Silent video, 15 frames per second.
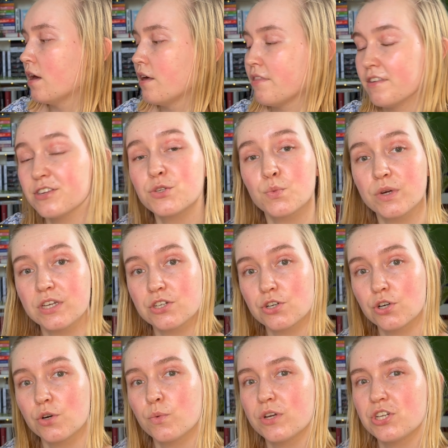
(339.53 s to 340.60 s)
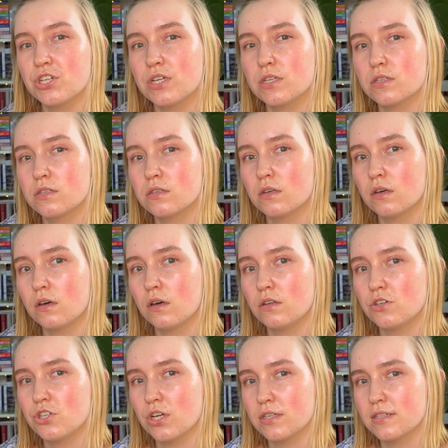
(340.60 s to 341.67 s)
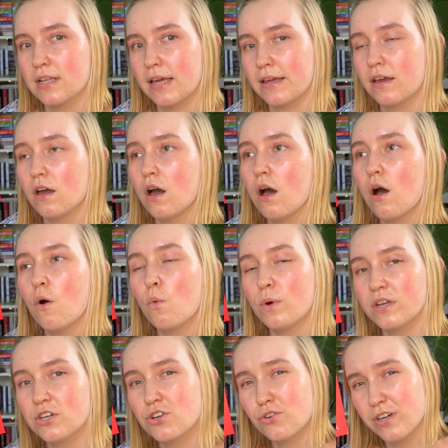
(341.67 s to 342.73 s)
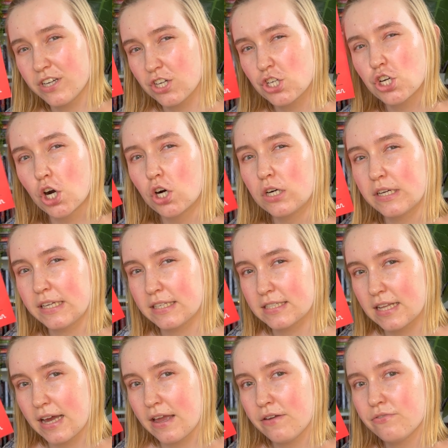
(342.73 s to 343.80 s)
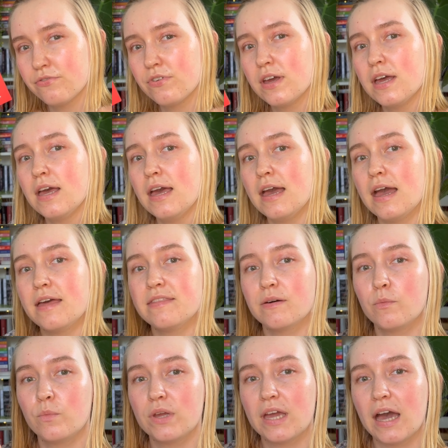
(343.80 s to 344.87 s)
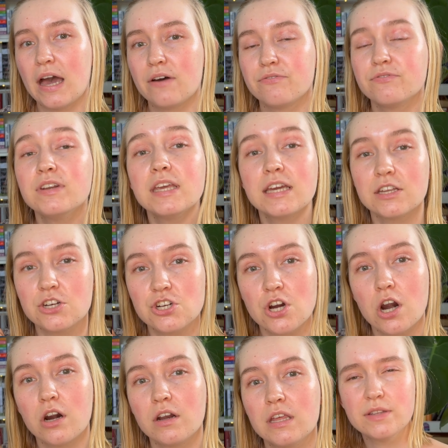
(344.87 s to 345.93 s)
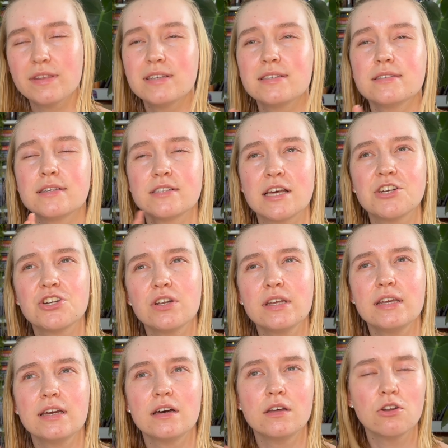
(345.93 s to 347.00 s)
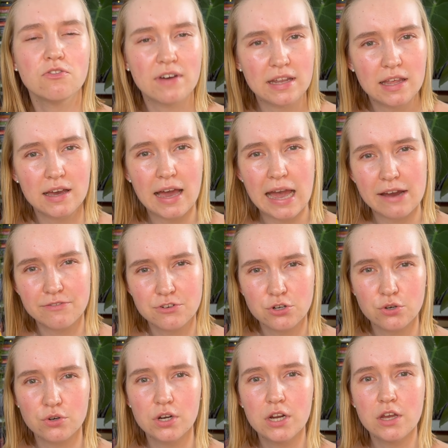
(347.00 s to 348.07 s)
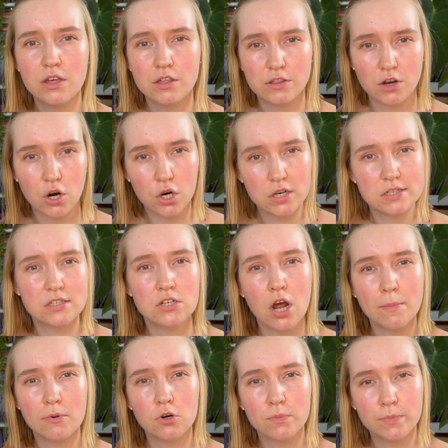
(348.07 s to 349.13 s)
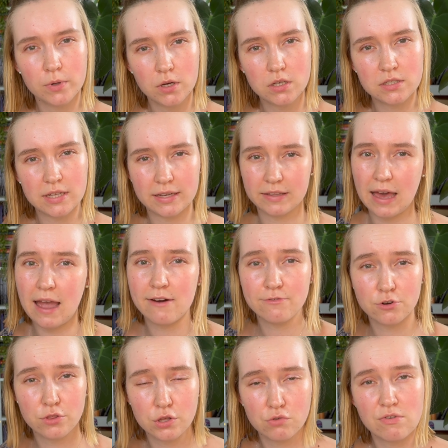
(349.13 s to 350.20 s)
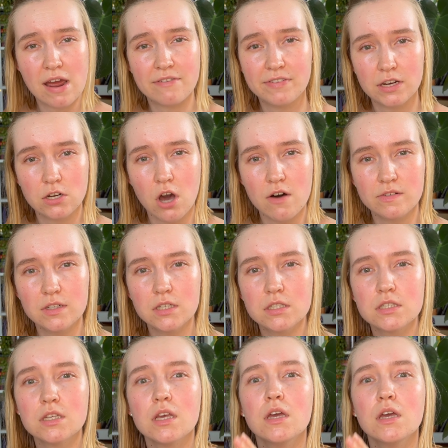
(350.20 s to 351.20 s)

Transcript: this winter, which is just like a winter in Charlie's life. And then we have Nick and Charlie. This is essentially a novella after the Heartstopper books, like after the graphic novels,